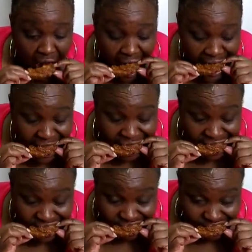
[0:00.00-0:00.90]

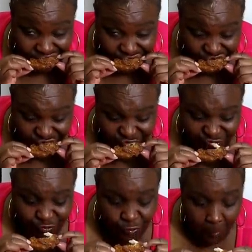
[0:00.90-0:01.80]
No one is speaking in this clip.